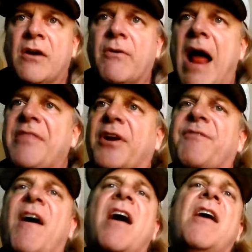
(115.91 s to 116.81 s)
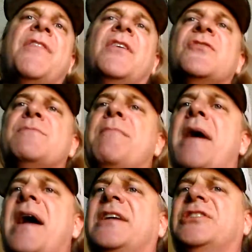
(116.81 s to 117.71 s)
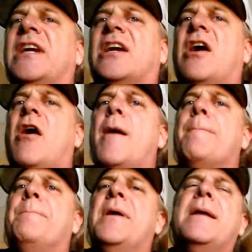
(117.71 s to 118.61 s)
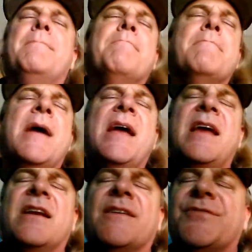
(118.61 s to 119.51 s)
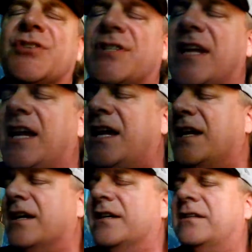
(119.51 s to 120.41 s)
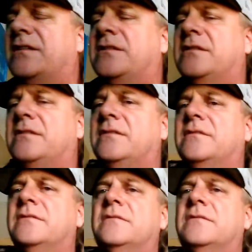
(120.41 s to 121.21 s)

ride their father's magic carpet made of steel.